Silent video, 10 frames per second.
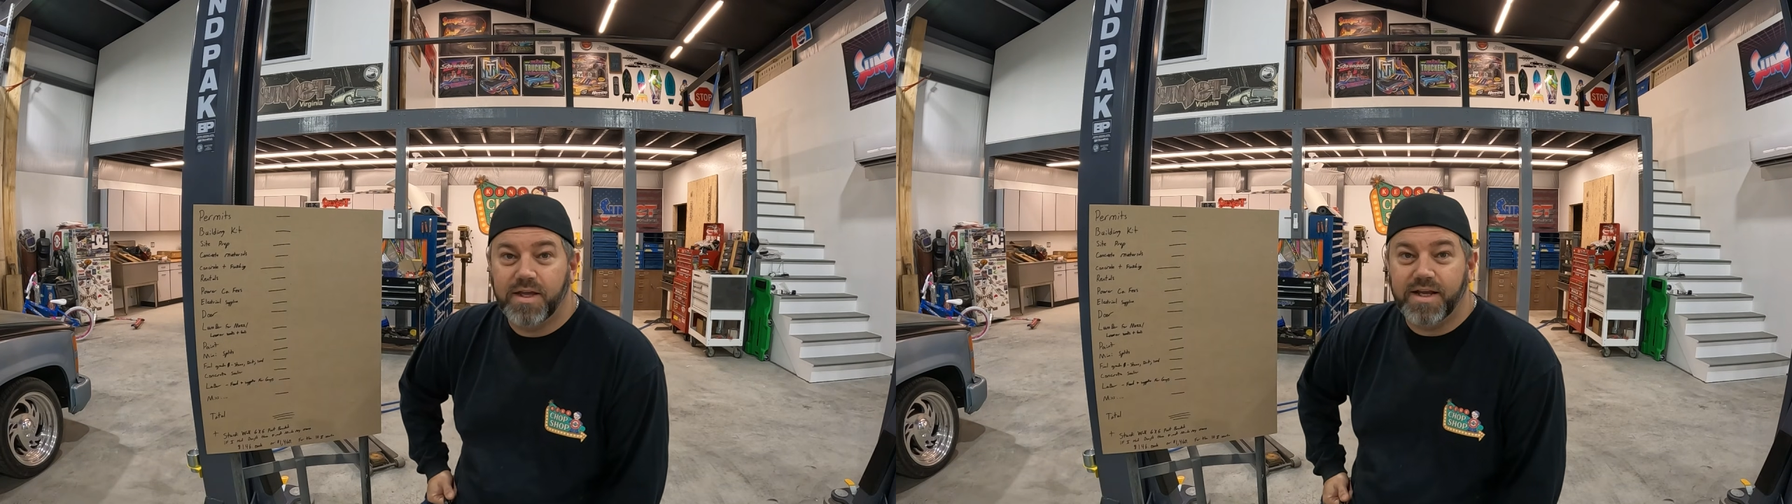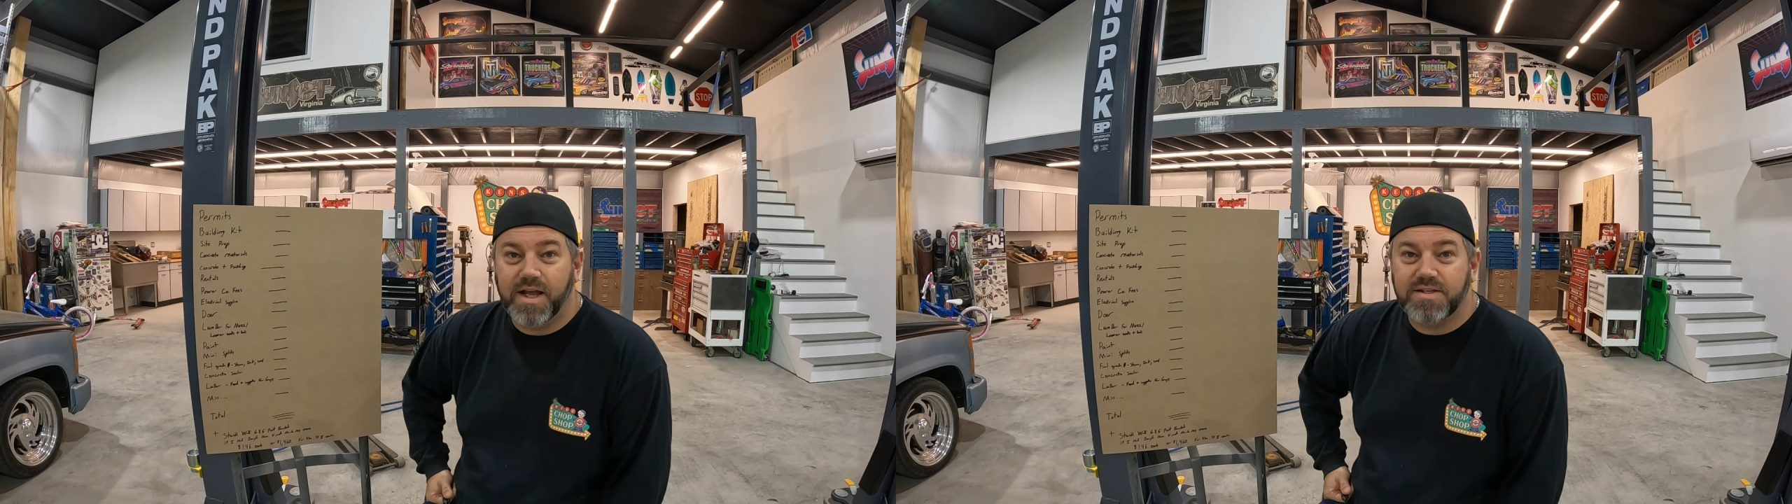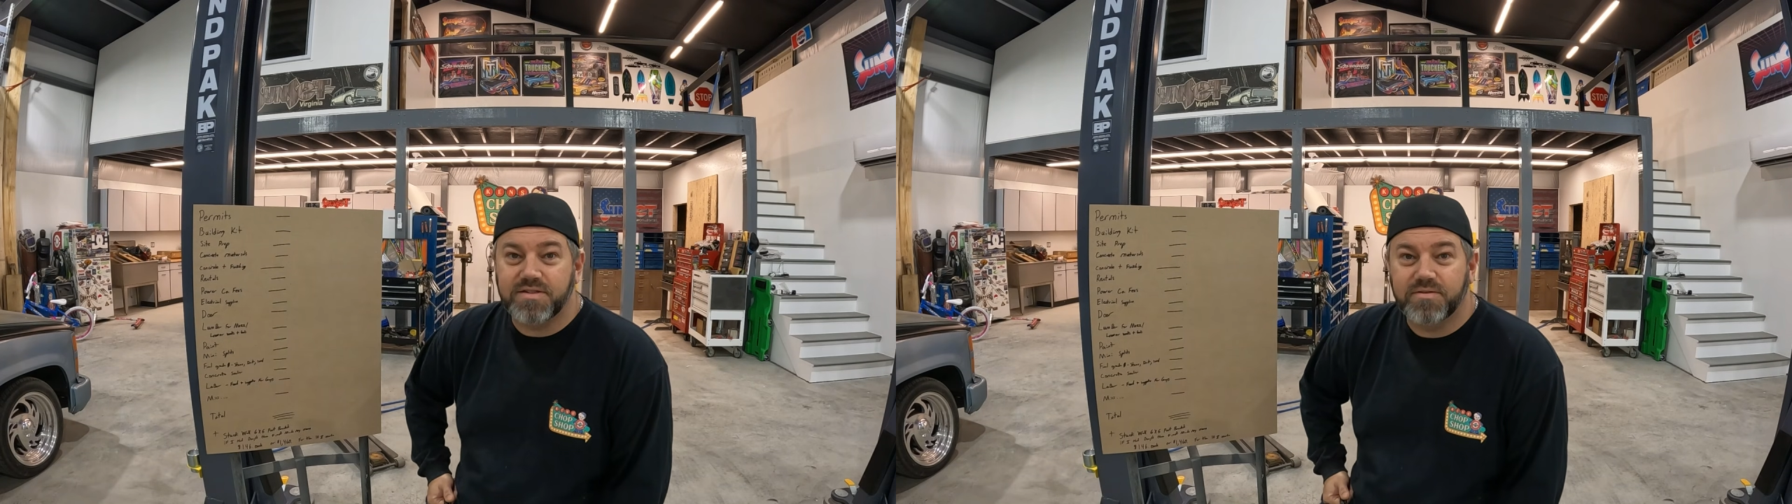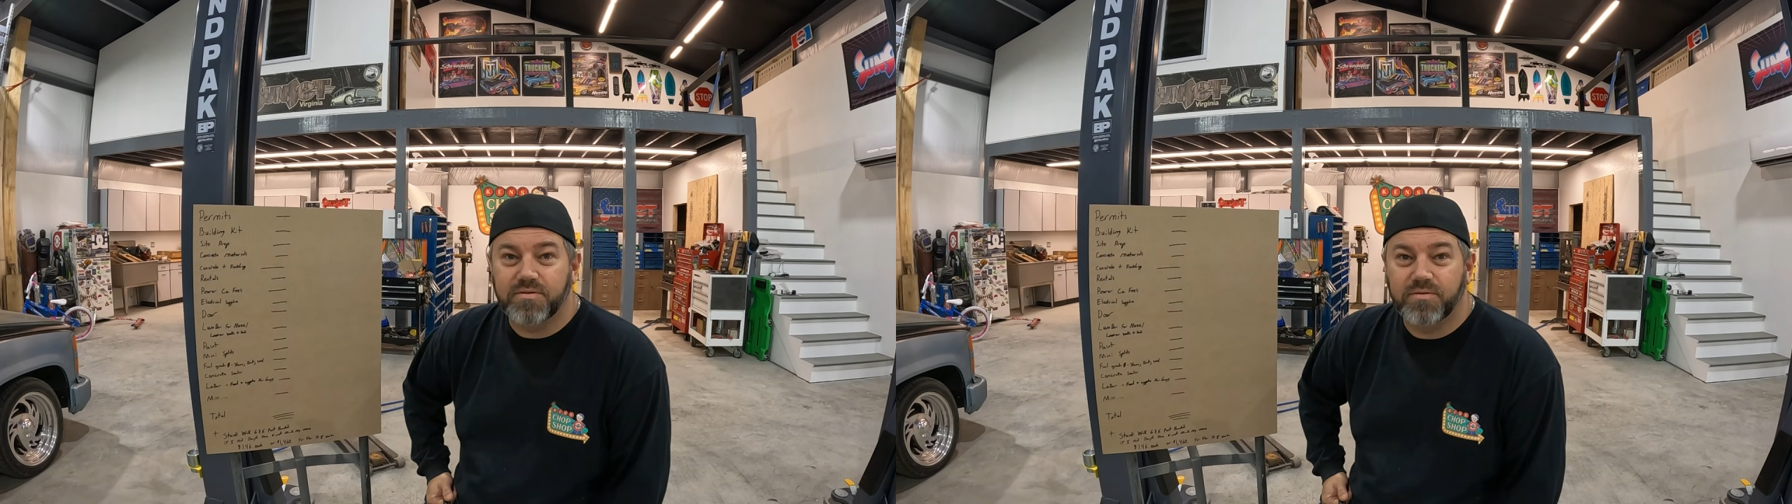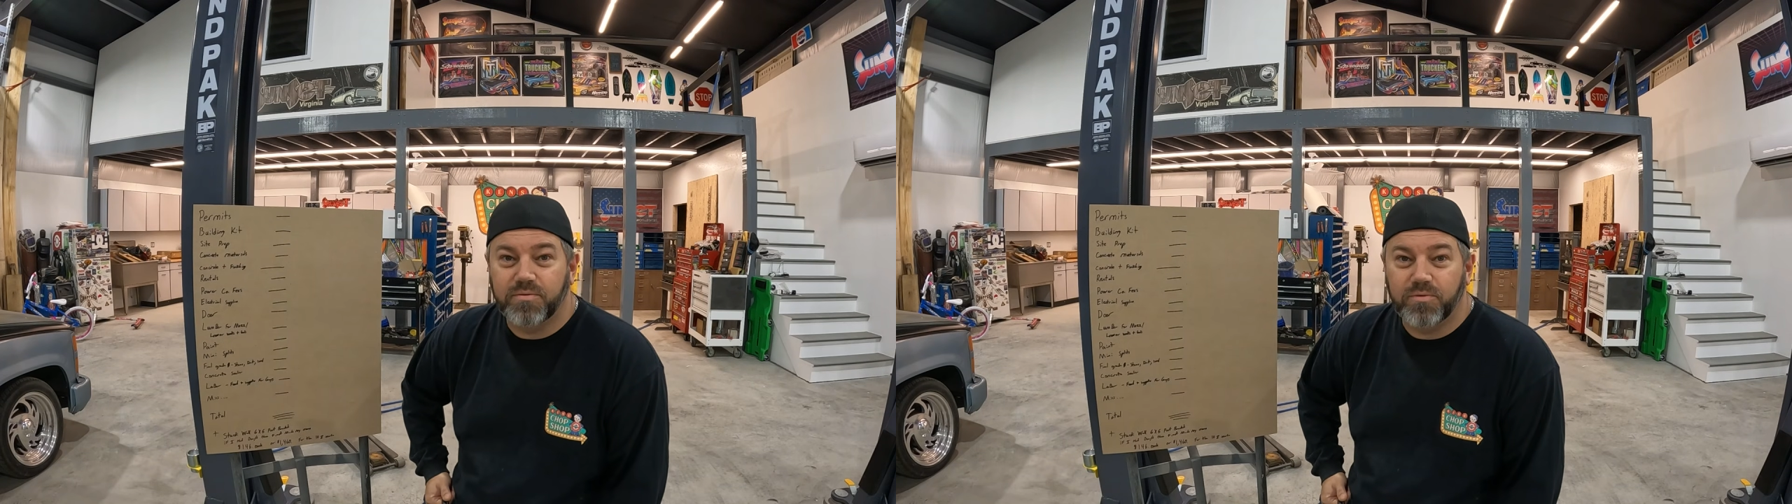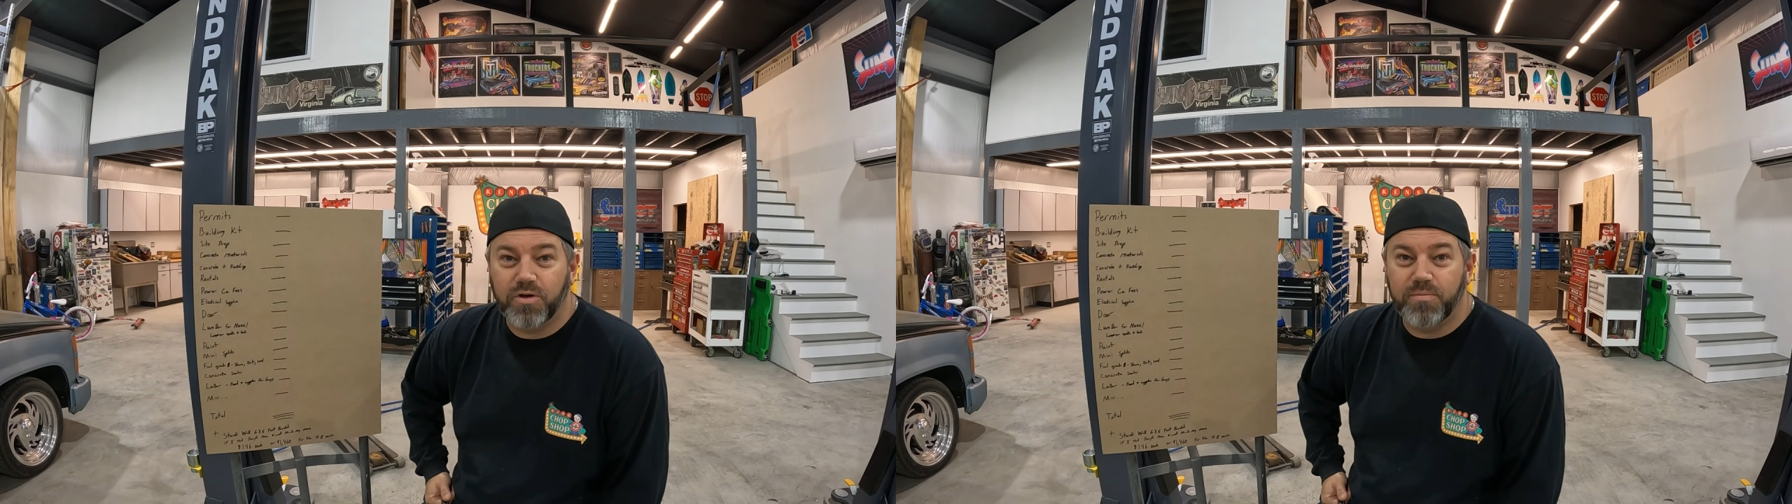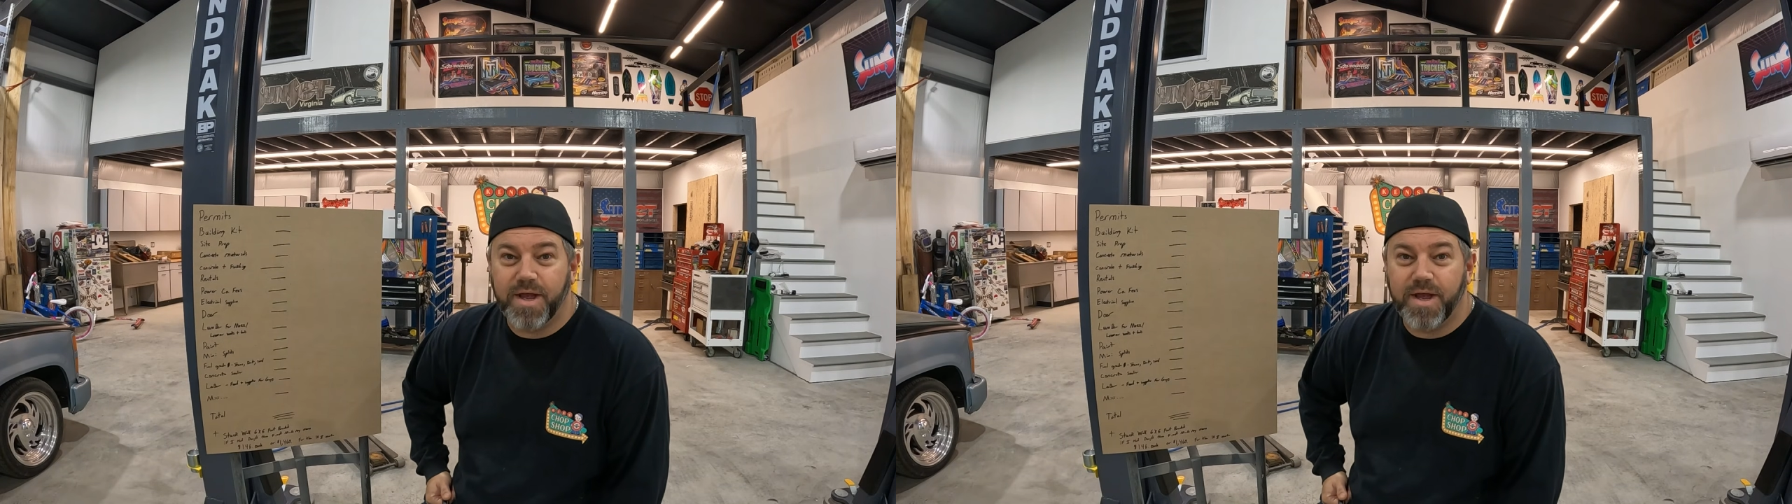Hey guys, welcome